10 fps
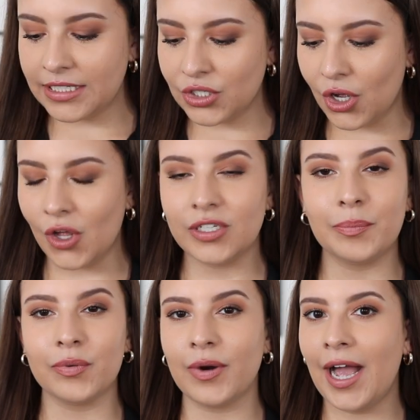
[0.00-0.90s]
It's
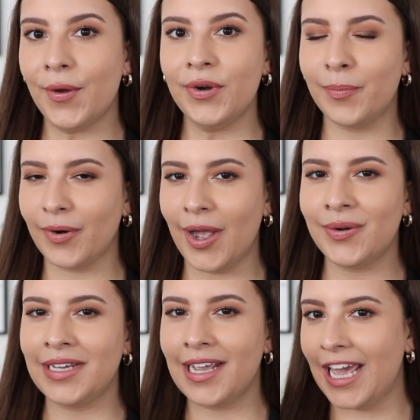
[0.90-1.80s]
called brown
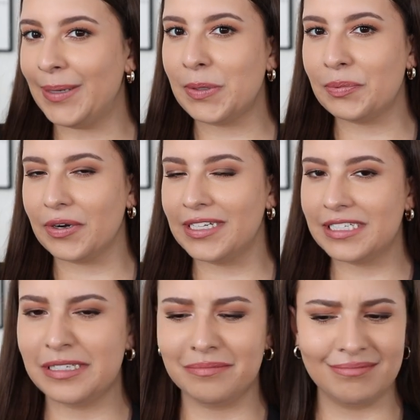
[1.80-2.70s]
brownie animal
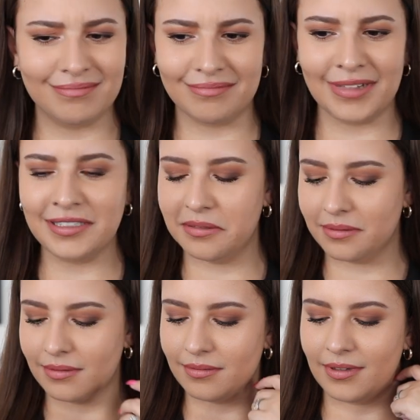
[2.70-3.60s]
print.
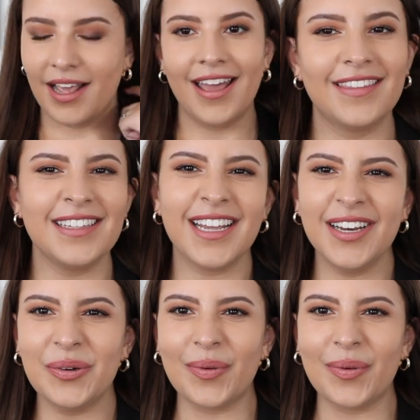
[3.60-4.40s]
That's that's kind of